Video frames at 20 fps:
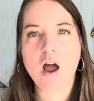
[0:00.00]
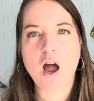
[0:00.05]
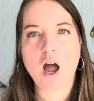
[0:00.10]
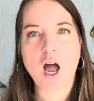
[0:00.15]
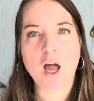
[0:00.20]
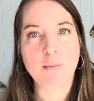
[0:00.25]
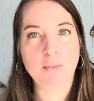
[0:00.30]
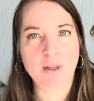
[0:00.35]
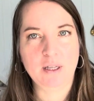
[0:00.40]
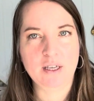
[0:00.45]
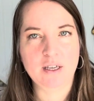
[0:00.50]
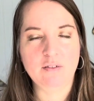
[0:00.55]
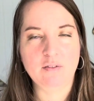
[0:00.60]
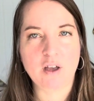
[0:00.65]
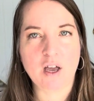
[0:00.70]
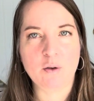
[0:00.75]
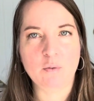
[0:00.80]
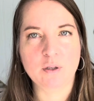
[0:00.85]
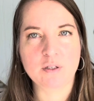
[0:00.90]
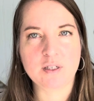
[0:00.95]
I believe
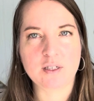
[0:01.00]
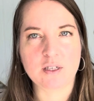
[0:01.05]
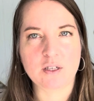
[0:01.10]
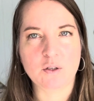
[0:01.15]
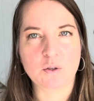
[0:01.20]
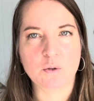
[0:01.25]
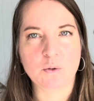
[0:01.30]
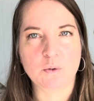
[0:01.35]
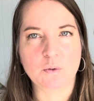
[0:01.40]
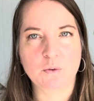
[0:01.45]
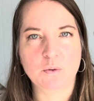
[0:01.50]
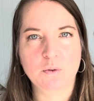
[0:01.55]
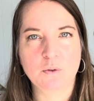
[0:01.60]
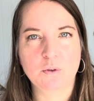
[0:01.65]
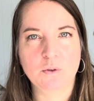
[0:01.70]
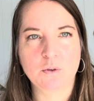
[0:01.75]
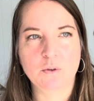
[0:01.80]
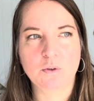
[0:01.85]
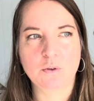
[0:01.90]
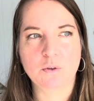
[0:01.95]
I will see you
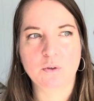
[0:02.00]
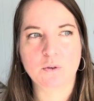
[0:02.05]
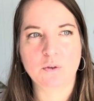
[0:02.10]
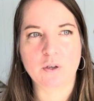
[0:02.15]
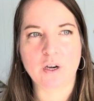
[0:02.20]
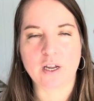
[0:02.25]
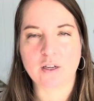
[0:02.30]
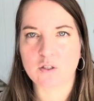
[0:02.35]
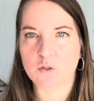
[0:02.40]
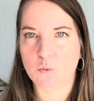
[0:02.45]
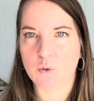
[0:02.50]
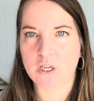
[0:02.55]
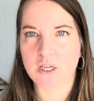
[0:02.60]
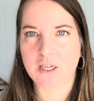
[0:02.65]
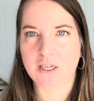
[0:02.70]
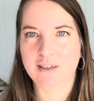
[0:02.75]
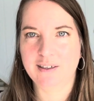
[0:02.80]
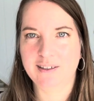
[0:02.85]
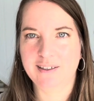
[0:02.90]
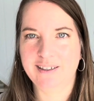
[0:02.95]
next
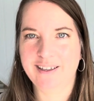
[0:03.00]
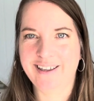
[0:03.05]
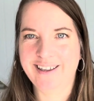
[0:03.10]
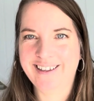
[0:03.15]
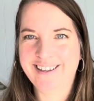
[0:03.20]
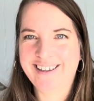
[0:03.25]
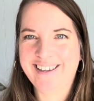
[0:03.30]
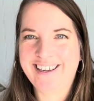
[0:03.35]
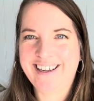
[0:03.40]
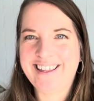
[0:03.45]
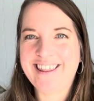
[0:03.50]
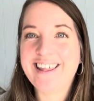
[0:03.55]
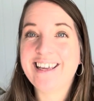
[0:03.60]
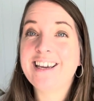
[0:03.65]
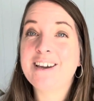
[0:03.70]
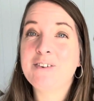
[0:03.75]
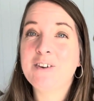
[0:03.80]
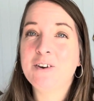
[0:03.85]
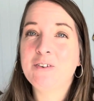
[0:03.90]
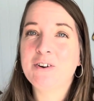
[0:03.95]
week. I think
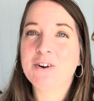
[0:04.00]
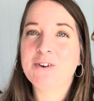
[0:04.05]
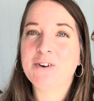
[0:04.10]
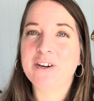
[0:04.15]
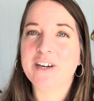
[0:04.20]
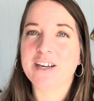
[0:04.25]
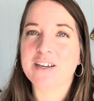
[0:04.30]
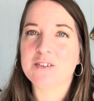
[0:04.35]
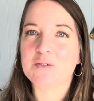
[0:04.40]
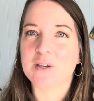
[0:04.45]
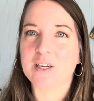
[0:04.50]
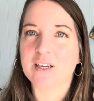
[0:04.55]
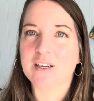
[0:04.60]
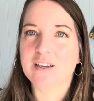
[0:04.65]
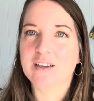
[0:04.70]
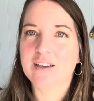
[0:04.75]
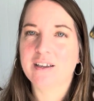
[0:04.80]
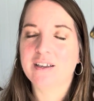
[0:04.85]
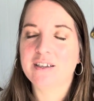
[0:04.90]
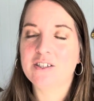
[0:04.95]
I'm going to record next week.
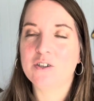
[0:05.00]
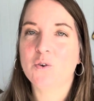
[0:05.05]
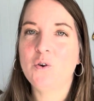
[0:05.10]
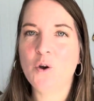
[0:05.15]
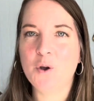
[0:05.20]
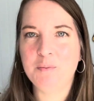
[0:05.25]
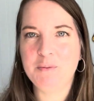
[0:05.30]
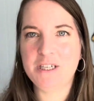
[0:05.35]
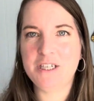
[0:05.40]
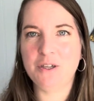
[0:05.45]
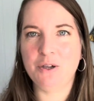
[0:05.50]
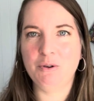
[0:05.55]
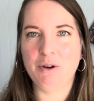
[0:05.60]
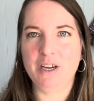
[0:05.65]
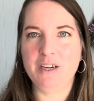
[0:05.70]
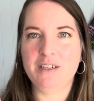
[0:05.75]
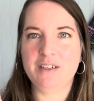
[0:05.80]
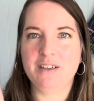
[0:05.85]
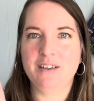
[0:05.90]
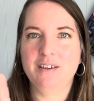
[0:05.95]
Don't hold me to
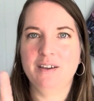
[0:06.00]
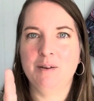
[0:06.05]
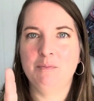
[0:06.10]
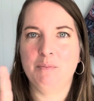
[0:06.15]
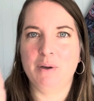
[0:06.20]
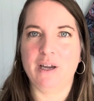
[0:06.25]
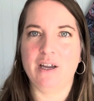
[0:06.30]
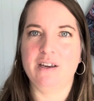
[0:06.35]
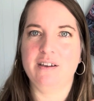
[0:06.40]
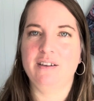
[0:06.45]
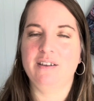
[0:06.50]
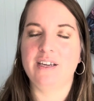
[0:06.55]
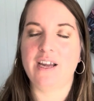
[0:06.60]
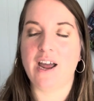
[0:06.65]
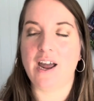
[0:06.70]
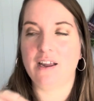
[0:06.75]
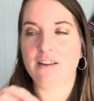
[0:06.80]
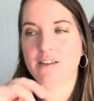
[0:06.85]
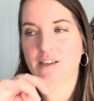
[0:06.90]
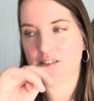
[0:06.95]
it, but
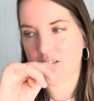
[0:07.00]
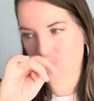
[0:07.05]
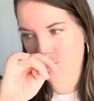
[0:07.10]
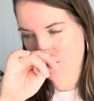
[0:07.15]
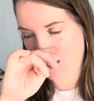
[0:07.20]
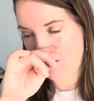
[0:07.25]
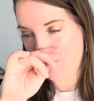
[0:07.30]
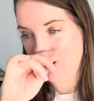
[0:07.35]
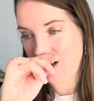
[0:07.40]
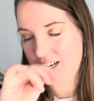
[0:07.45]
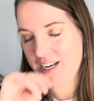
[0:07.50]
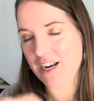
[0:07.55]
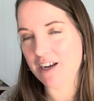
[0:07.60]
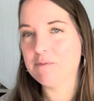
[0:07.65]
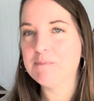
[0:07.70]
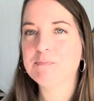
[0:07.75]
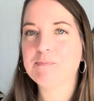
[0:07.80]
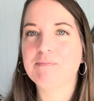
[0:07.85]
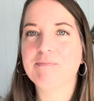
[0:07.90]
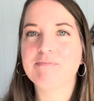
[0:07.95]
yeah, that's the plan right now.
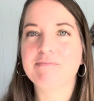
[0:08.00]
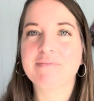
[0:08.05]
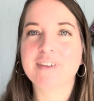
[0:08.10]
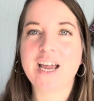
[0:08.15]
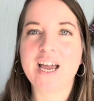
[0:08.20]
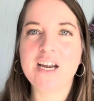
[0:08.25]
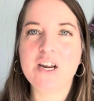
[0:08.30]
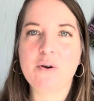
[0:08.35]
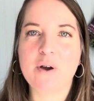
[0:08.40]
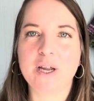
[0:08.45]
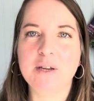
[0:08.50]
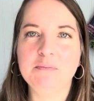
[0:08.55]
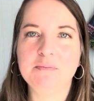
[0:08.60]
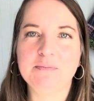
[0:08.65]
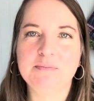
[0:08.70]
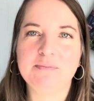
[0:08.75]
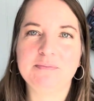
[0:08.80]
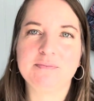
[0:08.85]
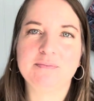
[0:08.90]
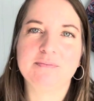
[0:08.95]
Anyway,
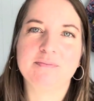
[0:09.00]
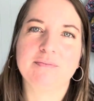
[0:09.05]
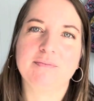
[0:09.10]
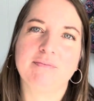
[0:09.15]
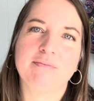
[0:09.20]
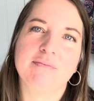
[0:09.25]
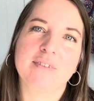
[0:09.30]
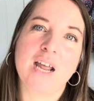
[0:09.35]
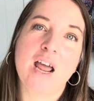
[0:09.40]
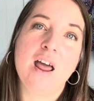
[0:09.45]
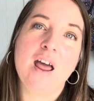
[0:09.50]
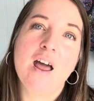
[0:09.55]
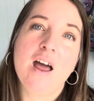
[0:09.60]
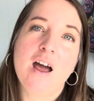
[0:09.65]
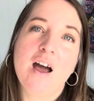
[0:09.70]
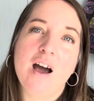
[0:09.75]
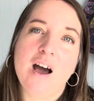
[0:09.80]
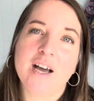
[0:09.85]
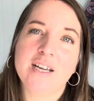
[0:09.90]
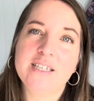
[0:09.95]

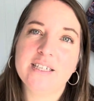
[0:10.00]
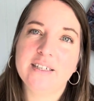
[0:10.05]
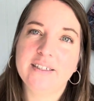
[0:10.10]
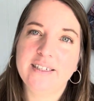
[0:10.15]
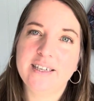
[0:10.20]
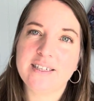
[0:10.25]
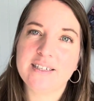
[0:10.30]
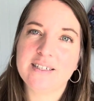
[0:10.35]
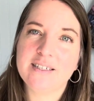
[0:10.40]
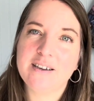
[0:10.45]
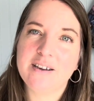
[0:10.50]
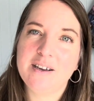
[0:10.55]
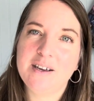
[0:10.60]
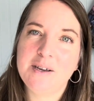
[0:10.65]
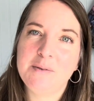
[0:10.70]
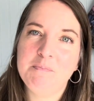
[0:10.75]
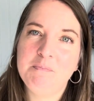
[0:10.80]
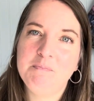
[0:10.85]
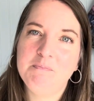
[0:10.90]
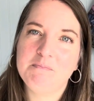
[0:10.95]
until next
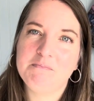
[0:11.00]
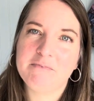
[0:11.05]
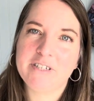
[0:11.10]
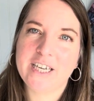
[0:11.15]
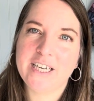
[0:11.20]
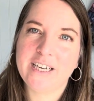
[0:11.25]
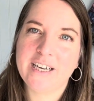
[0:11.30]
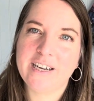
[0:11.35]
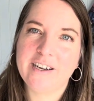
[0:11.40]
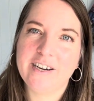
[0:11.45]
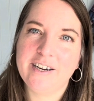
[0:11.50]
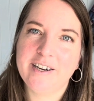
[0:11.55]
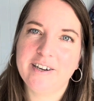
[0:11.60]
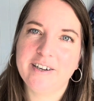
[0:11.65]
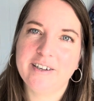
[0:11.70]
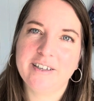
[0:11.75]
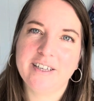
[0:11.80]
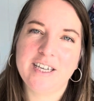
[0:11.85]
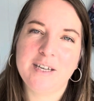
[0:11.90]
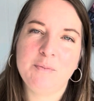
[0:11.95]
time, take
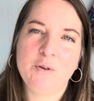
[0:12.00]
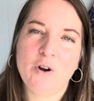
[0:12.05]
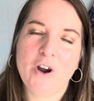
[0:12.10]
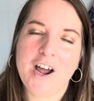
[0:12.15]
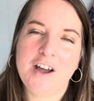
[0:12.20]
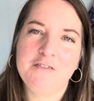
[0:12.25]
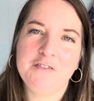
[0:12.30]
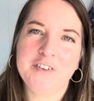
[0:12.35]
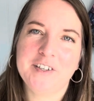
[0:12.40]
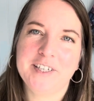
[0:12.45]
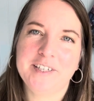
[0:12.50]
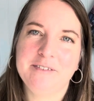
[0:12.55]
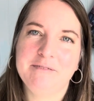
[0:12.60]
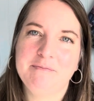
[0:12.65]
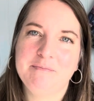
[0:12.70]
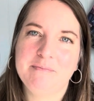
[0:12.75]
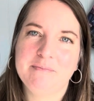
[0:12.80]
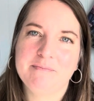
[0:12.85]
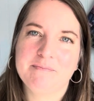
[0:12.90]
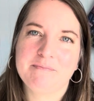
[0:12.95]
care, keep crafting,
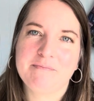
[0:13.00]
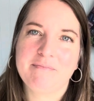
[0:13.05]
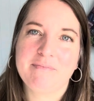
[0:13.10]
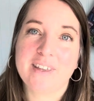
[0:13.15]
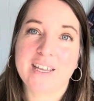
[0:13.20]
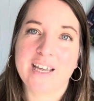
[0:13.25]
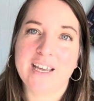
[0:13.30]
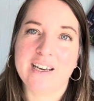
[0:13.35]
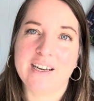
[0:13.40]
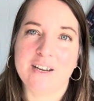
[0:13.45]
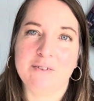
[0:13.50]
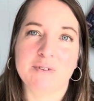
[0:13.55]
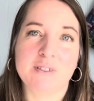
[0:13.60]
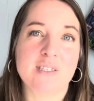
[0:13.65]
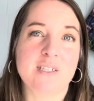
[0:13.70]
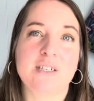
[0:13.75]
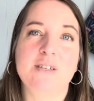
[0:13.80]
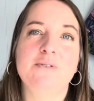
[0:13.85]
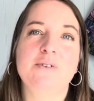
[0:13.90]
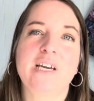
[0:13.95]
and I will
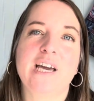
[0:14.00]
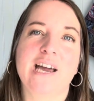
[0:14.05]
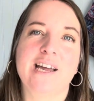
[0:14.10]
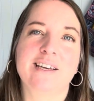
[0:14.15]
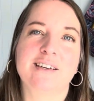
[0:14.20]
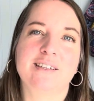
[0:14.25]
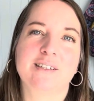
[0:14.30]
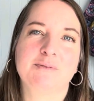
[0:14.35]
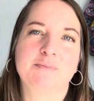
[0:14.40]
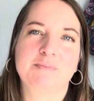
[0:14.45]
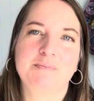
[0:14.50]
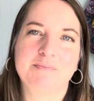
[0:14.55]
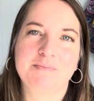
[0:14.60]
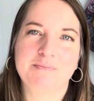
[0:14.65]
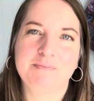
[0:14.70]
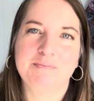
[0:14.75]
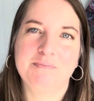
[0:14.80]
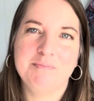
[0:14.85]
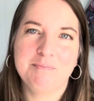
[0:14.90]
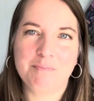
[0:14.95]
see you again.
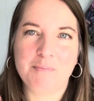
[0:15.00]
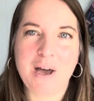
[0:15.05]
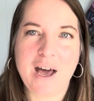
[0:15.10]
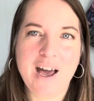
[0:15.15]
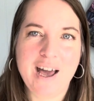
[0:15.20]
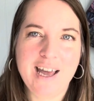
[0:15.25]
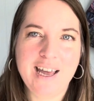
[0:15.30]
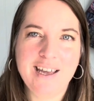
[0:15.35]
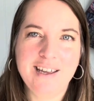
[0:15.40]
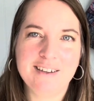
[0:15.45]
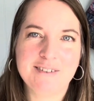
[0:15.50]
Bye.